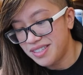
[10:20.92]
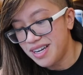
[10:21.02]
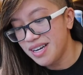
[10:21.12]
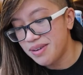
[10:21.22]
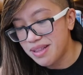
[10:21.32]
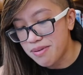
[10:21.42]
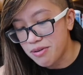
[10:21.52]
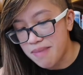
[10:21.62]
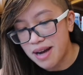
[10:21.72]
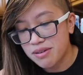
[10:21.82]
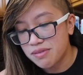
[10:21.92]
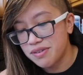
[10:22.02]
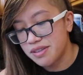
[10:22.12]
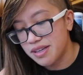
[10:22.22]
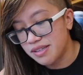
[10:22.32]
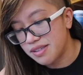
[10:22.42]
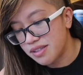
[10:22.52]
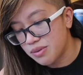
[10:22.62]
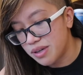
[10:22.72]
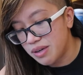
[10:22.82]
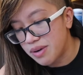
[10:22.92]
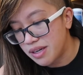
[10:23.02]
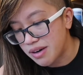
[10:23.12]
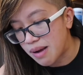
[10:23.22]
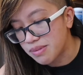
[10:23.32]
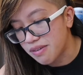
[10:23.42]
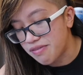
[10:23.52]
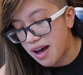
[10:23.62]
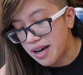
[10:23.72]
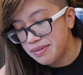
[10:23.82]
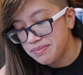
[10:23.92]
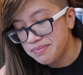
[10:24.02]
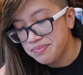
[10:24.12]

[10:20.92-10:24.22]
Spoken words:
Anyway, the whole macro for this, 21 grams of fat,